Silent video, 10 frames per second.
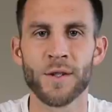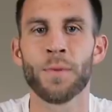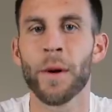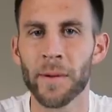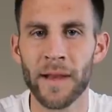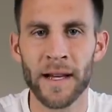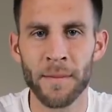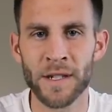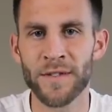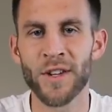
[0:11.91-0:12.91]
So probably like a
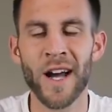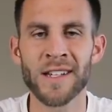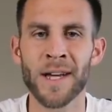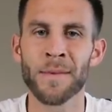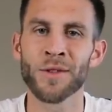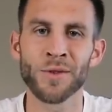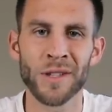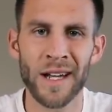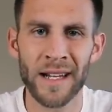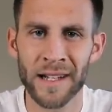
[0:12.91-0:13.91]
bunch of you guys, I've been told a
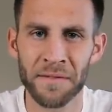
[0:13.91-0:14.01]
lot of